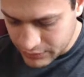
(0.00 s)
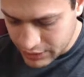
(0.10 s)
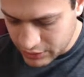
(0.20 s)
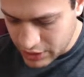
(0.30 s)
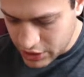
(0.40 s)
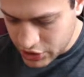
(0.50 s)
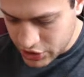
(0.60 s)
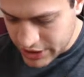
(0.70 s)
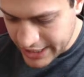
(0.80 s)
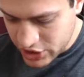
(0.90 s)
The
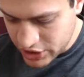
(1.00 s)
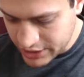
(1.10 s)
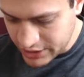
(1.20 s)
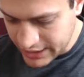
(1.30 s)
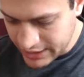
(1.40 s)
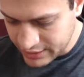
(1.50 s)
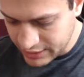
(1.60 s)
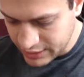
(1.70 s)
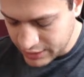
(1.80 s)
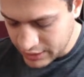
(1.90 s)
archers actually connecting
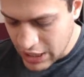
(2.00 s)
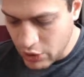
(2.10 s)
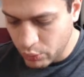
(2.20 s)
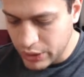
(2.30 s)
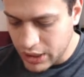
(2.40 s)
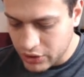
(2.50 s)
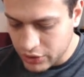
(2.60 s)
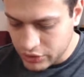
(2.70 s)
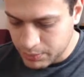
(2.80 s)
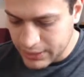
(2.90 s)
here. We are
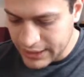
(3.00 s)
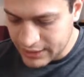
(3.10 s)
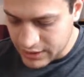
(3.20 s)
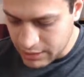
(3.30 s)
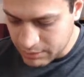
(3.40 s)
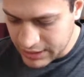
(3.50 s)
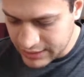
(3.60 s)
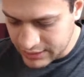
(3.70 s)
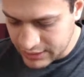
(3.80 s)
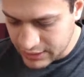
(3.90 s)
going to play the Goblin
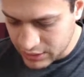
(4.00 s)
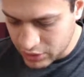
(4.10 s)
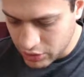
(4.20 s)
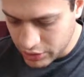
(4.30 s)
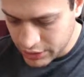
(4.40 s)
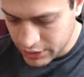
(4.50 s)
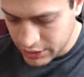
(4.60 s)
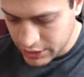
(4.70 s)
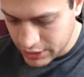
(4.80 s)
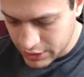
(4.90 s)
Hut a little lower,
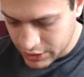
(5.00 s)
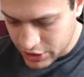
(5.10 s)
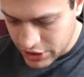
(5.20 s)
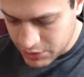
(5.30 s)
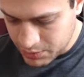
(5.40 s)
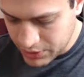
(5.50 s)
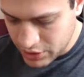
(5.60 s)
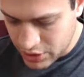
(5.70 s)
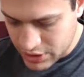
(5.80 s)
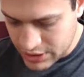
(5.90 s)
just
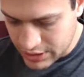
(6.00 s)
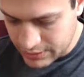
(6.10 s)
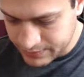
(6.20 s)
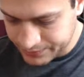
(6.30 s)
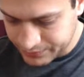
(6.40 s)
because, well,